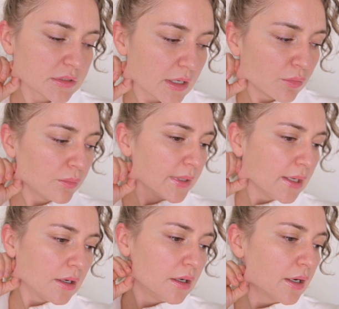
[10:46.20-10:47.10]
is how
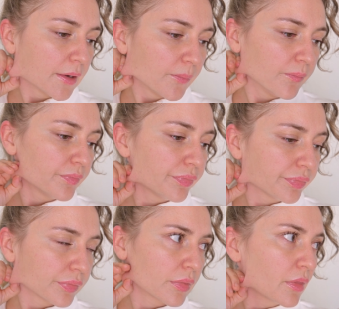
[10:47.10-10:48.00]
we are
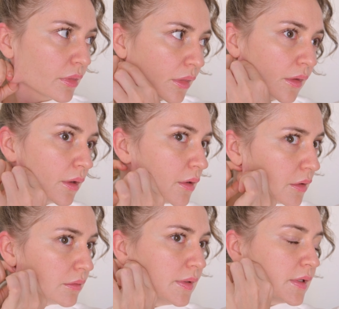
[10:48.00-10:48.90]

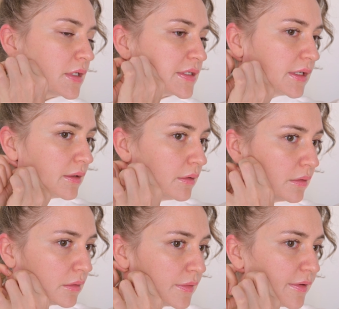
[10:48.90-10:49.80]
releasing
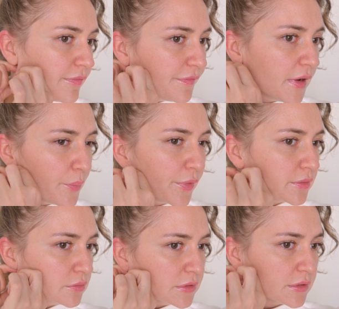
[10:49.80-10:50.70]
the
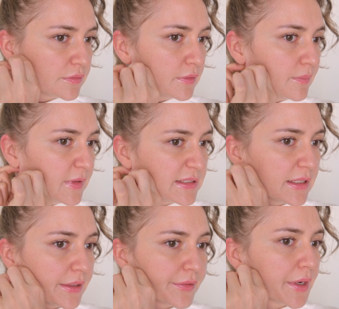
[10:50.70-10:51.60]
fibrosis from this
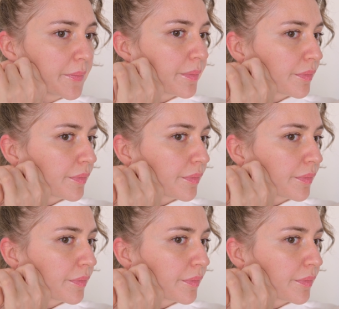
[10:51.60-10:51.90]
area.